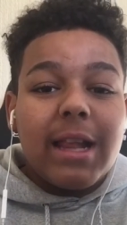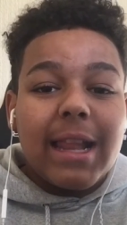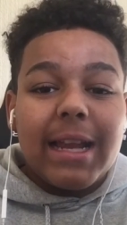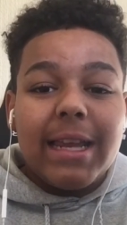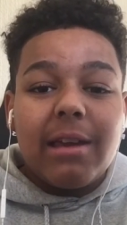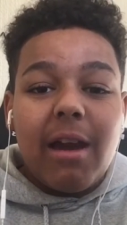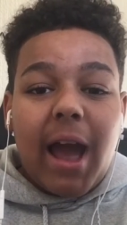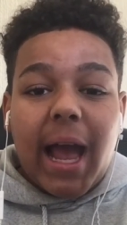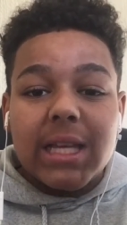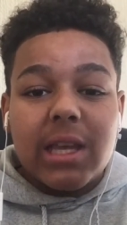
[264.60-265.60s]
La Liga,
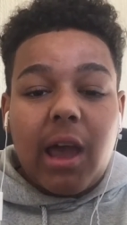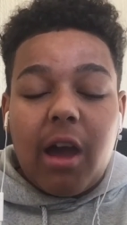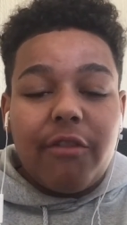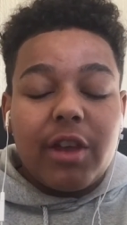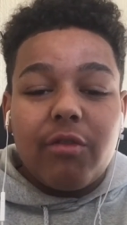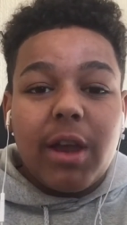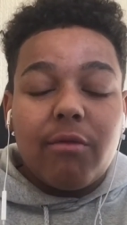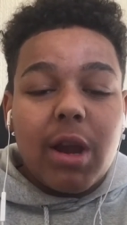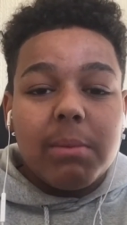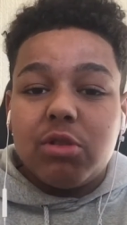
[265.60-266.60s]
as I think at
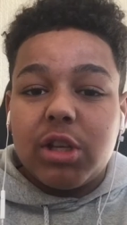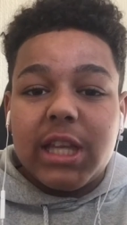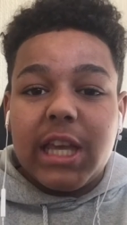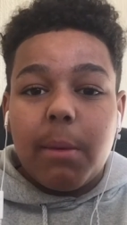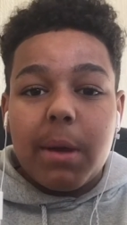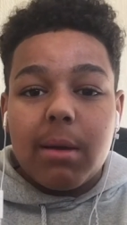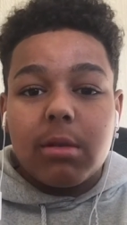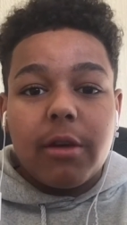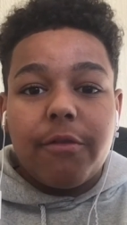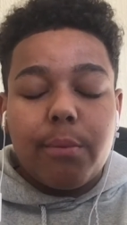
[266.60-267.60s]
Real Madrid he'll be able
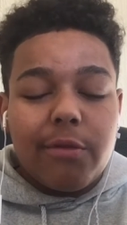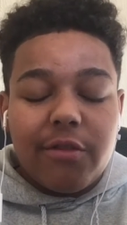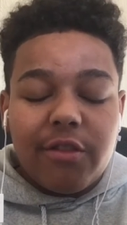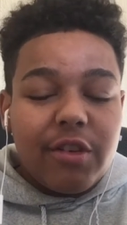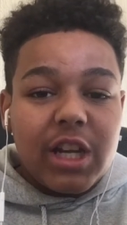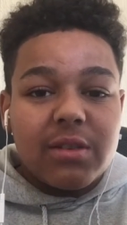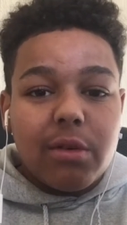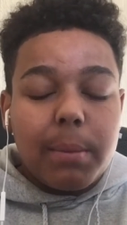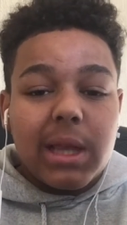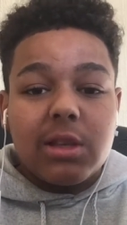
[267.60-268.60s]
to fulfil his
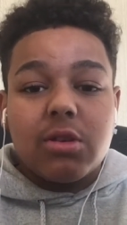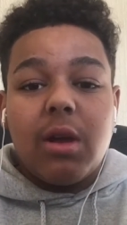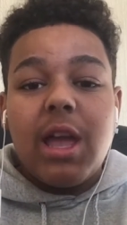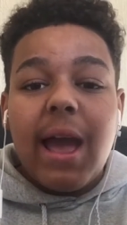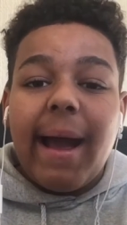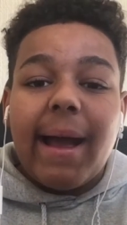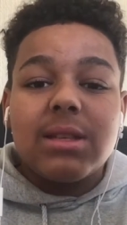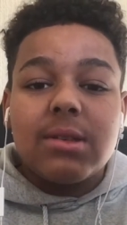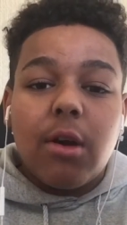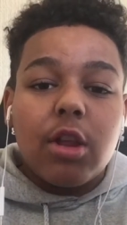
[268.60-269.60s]
full potential,
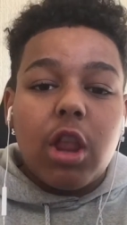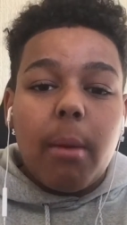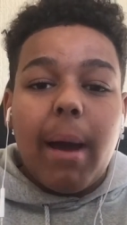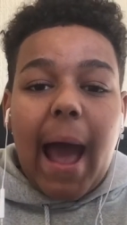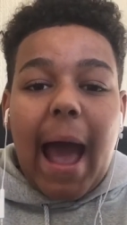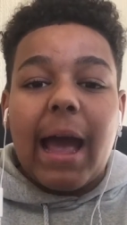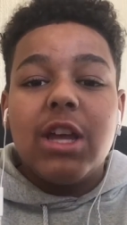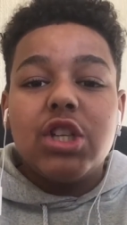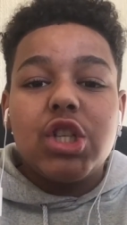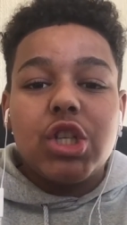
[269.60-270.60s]
as Tottenham are
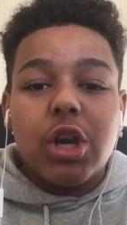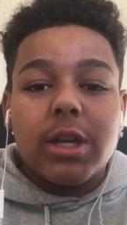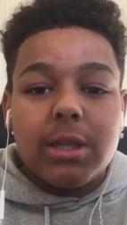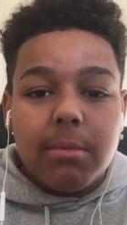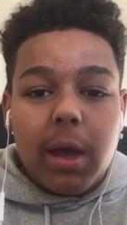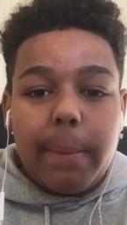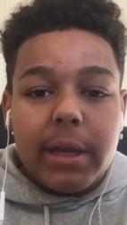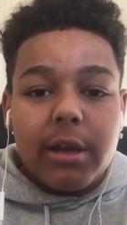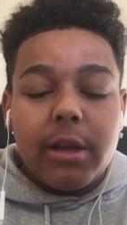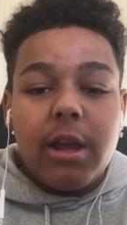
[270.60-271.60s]
shite in my
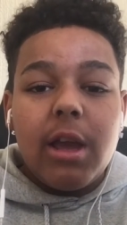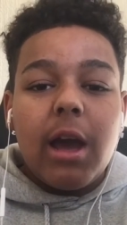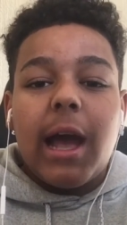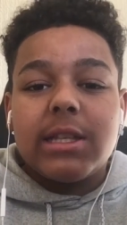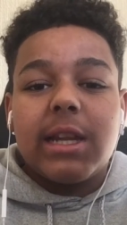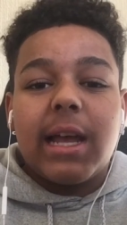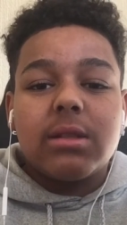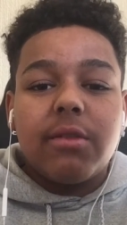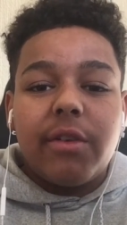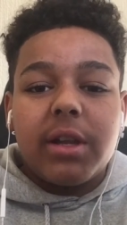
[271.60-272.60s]
opinion. As an
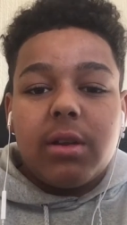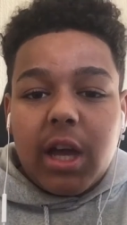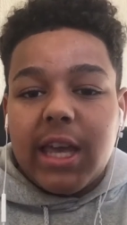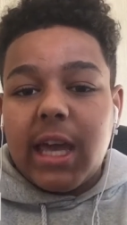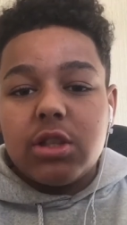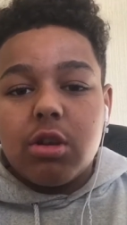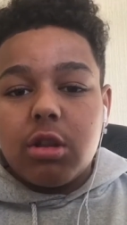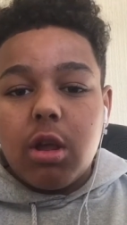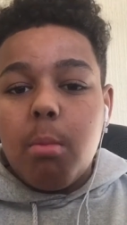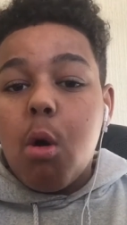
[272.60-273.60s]
Arsenal fan, I hate
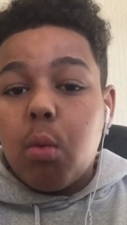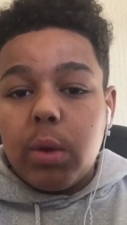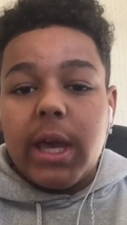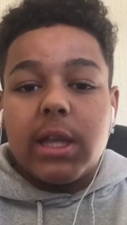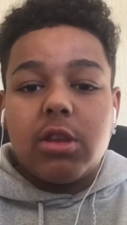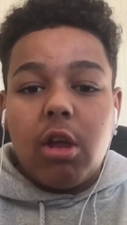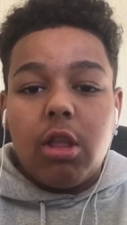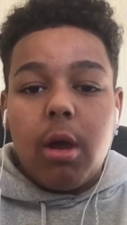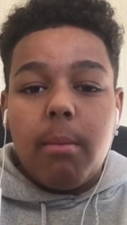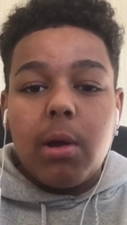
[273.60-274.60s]
Tottenham. We hate
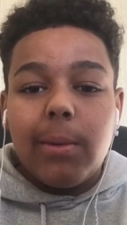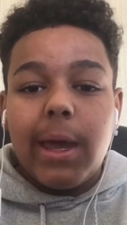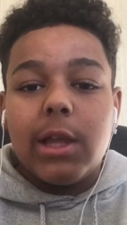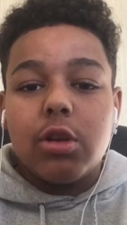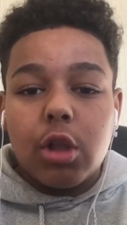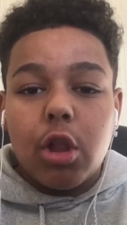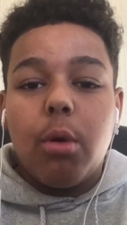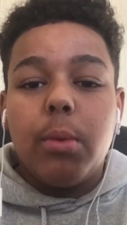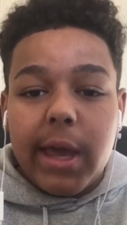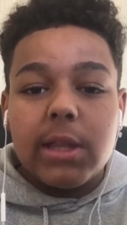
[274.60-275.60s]
Tottenham, we hate
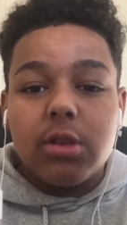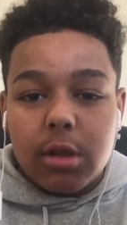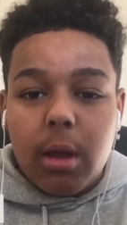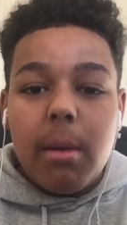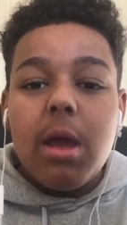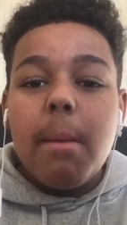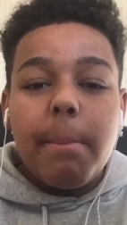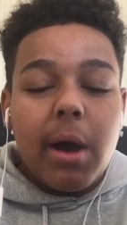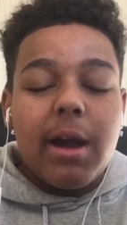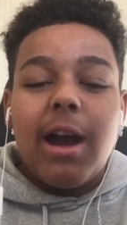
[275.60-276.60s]
Tottenham, we hate Tottenham.
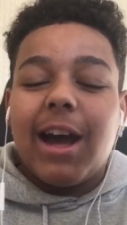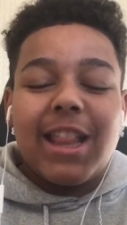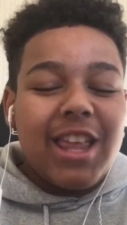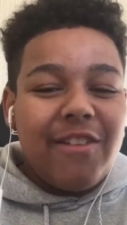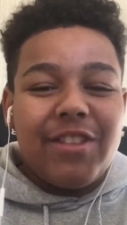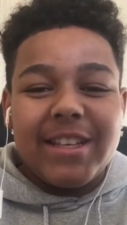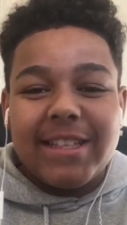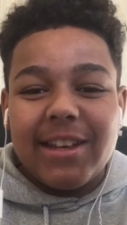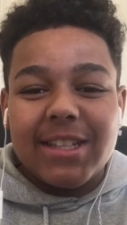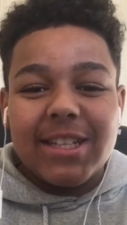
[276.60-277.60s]
But I'd love this
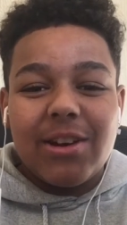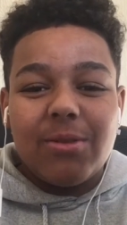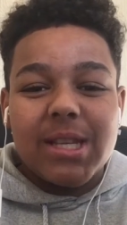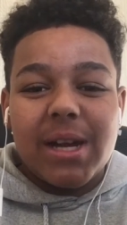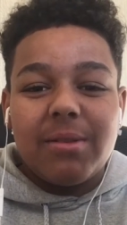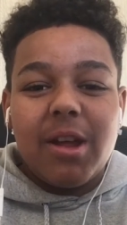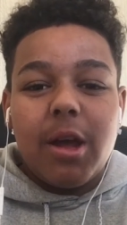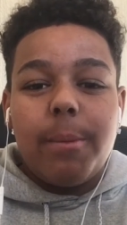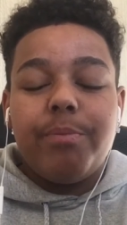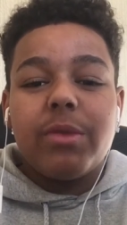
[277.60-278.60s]
deal to go down.
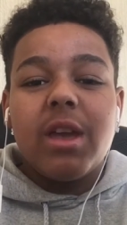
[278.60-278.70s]
Um,